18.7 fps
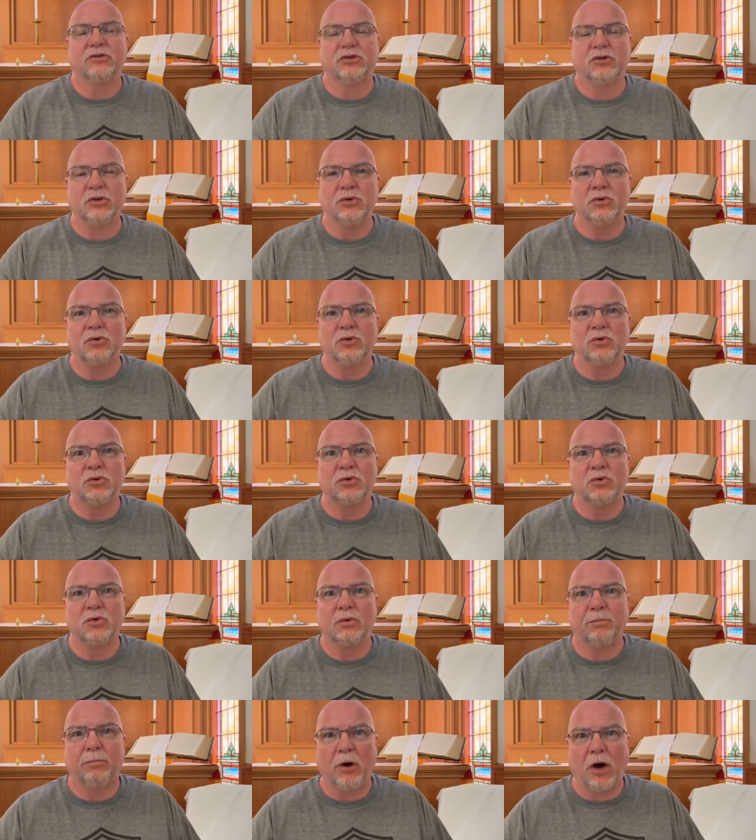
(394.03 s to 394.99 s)

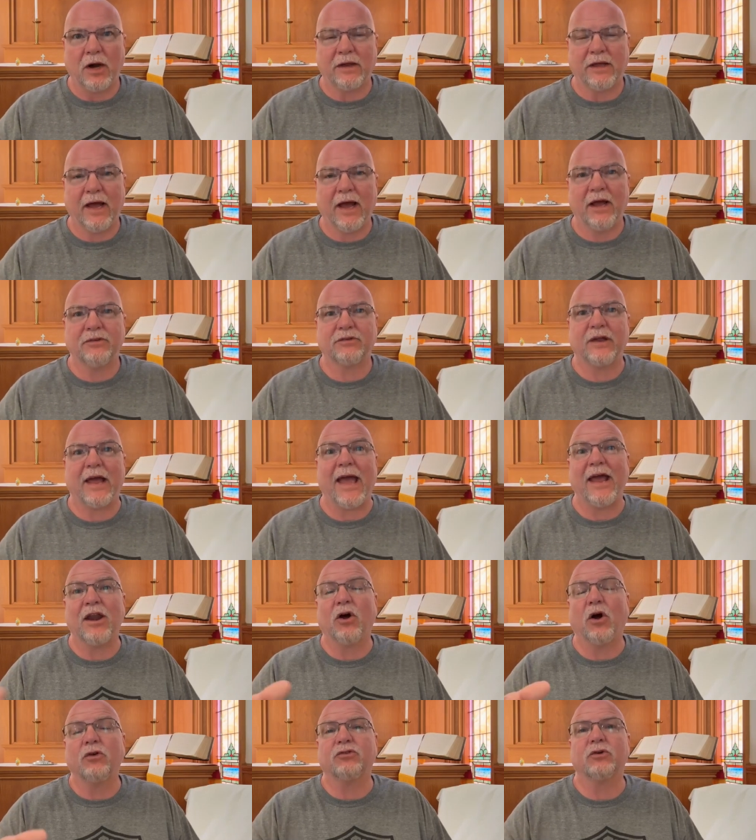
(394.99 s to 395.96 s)
to podcast
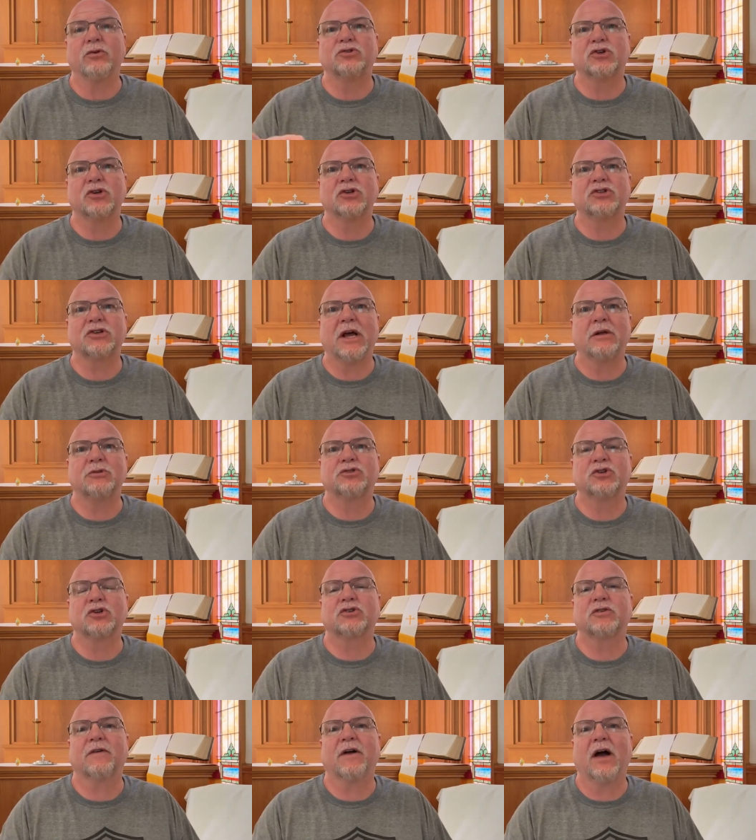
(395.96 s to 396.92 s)
and also
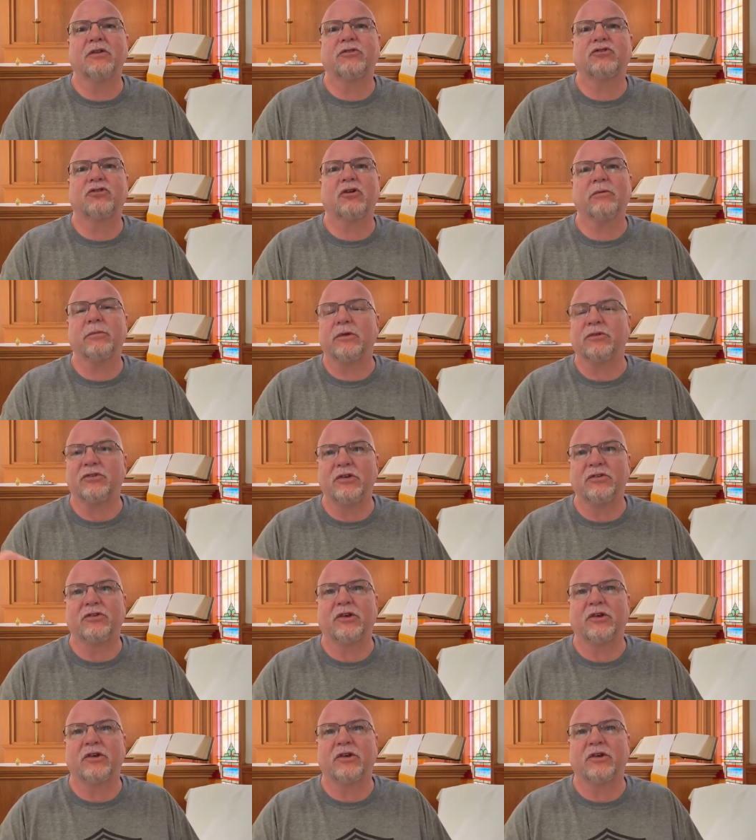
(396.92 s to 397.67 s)
Churchtown Church of God sermons.